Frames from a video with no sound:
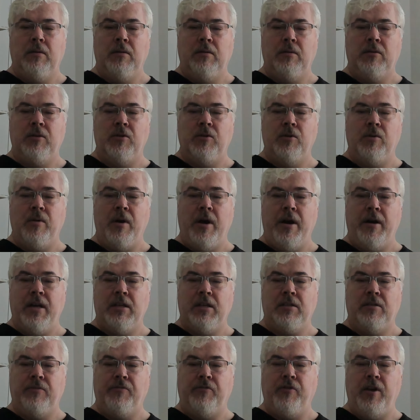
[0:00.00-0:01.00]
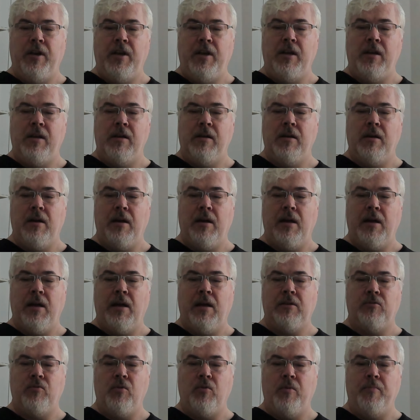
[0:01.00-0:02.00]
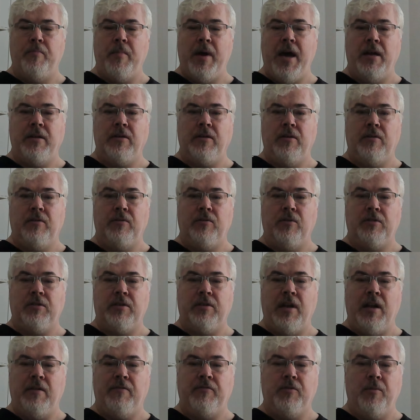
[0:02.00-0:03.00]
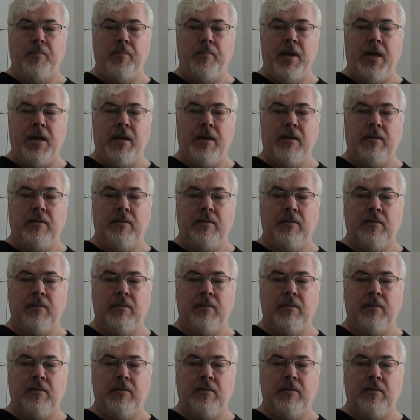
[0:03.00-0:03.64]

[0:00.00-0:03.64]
You are as free as you imagine yourself to be.